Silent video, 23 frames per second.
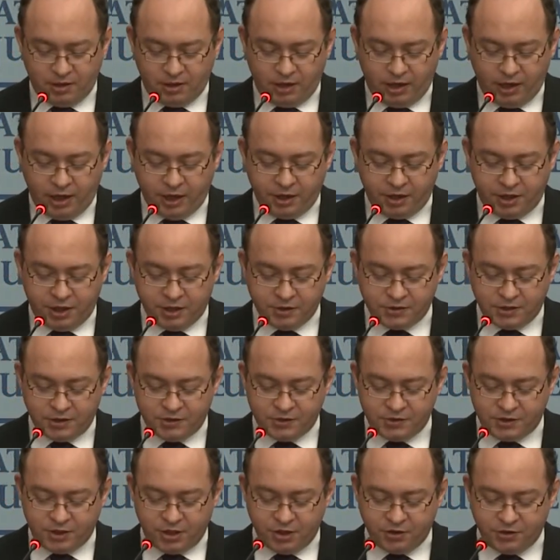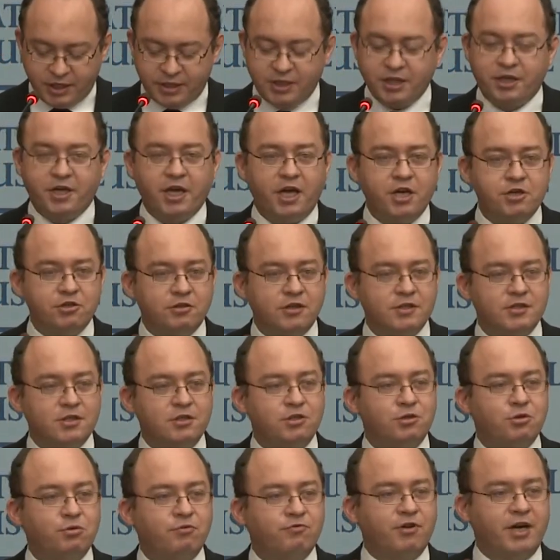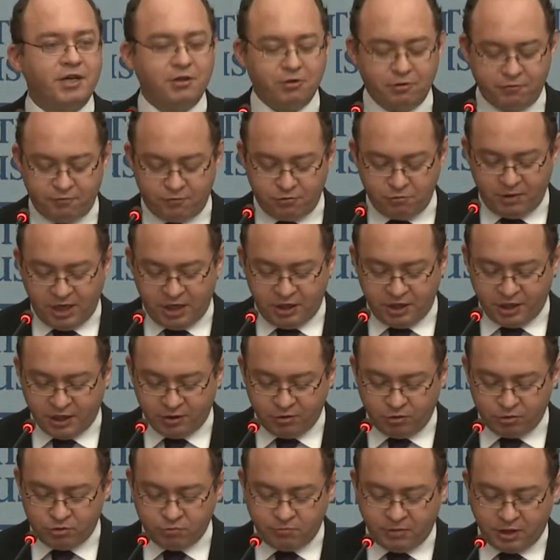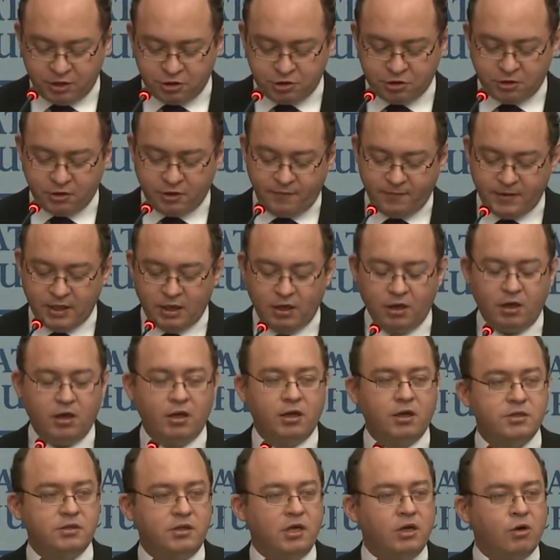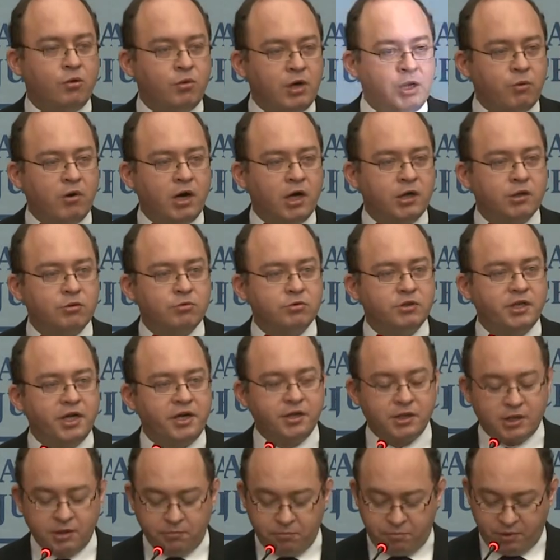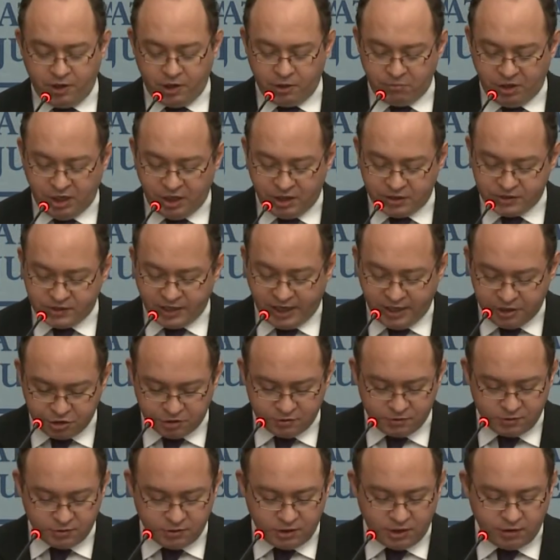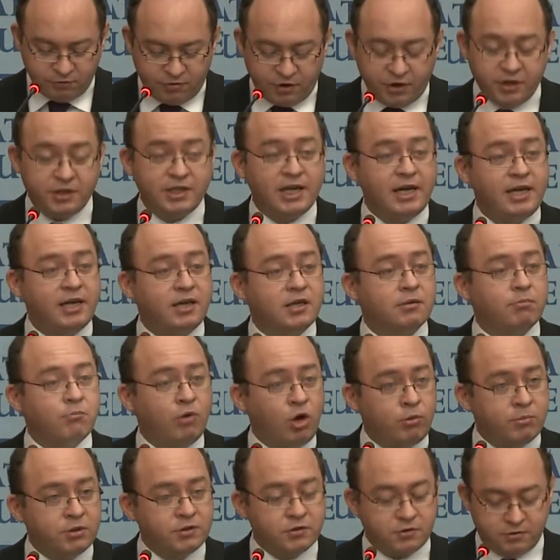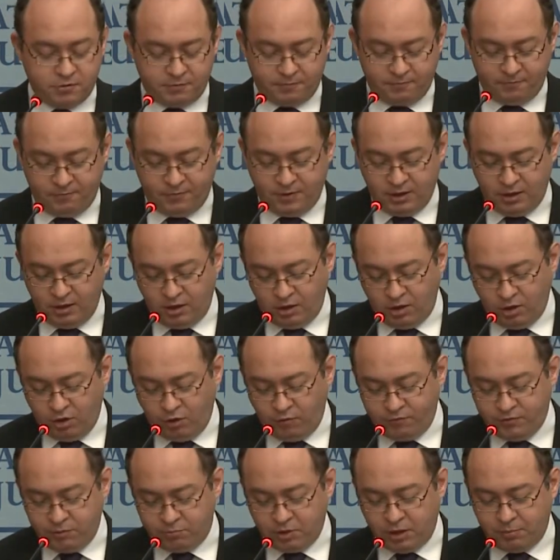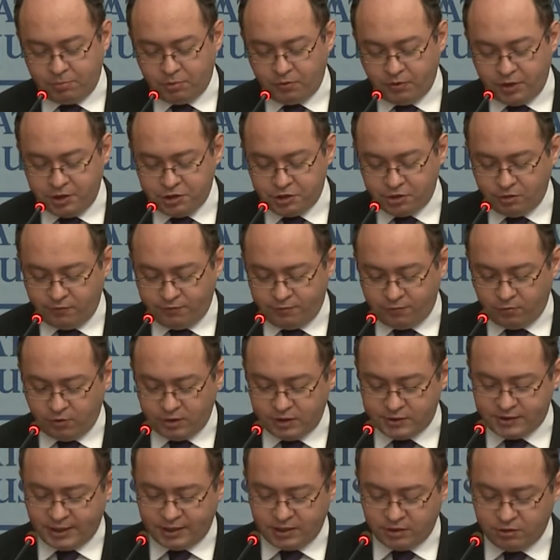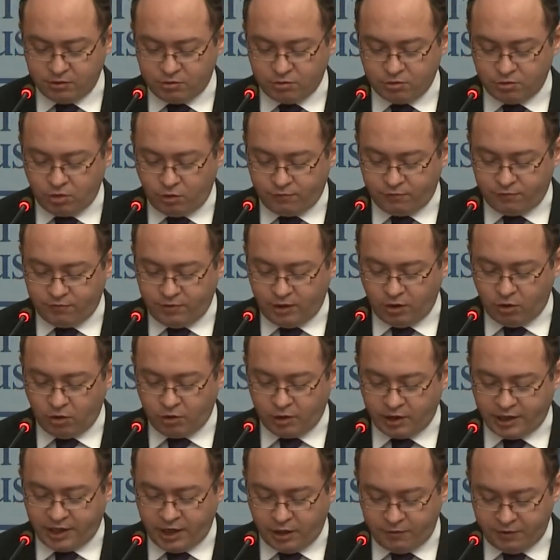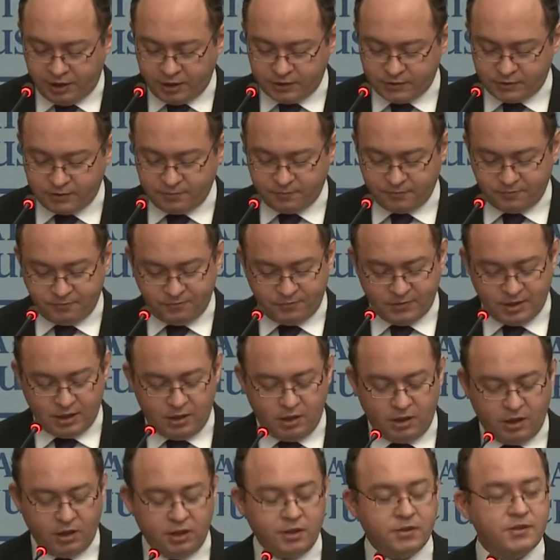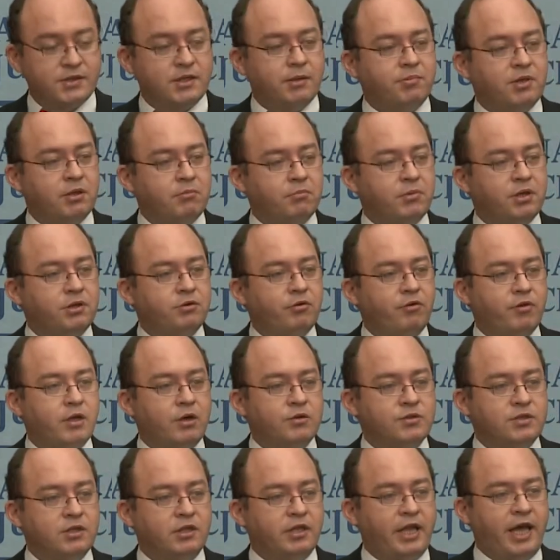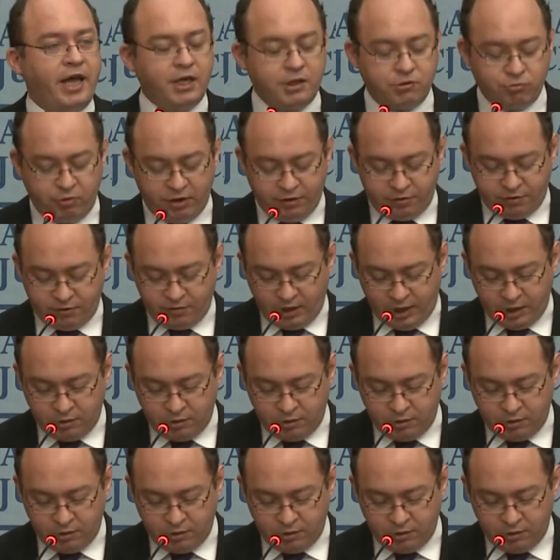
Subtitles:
and his sincere dedication as a true friend of Romania, not to mention he's the only one who dared compare me his agent in a very delicate moment of the preparation for the second tour of the oral hearings in September 2008 with, I